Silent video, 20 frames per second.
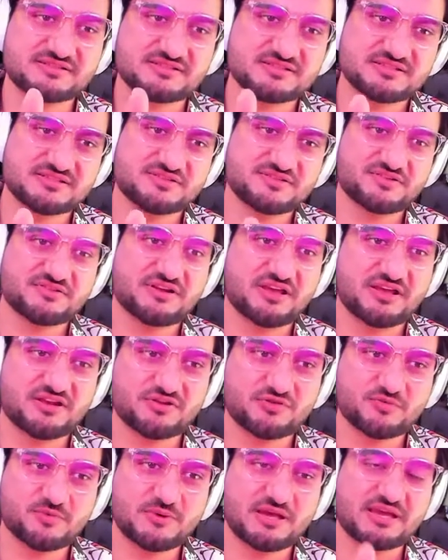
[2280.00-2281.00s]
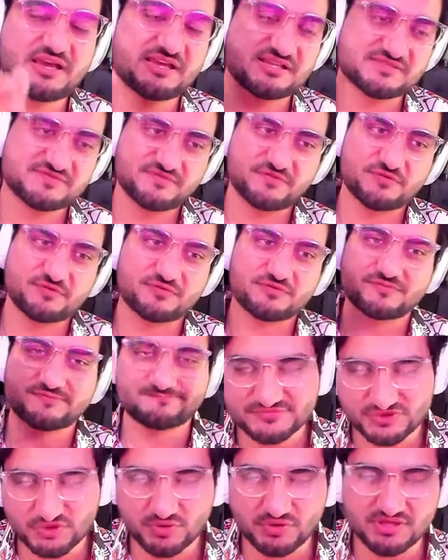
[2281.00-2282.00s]
You're not whom I asked for,
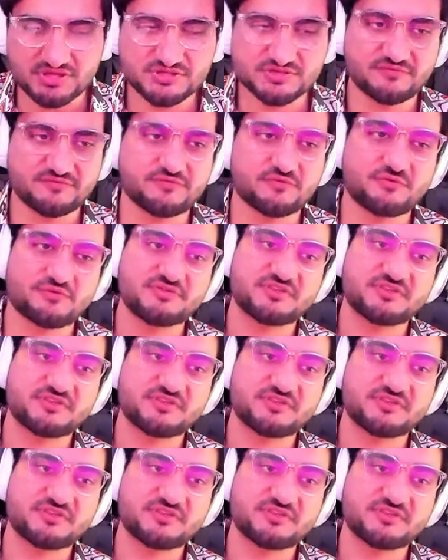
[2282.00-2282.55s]
so on and so forth.